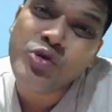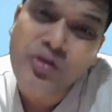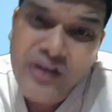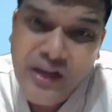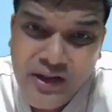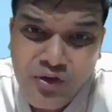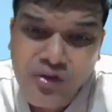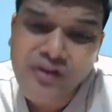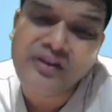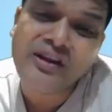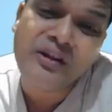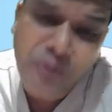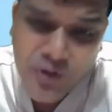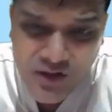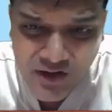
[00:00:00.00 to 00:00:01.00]
the resources,
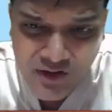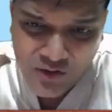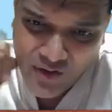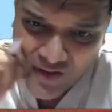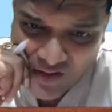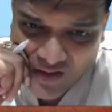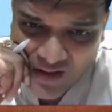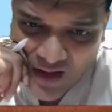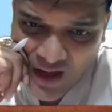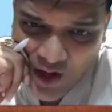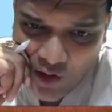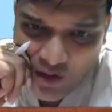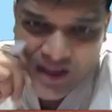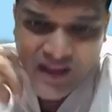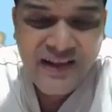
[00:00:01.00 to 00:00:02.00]
dispose the resources.
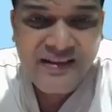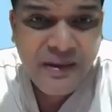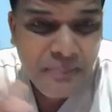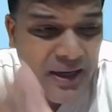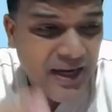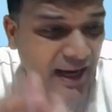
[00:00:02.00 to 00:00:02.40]
Okay, the example,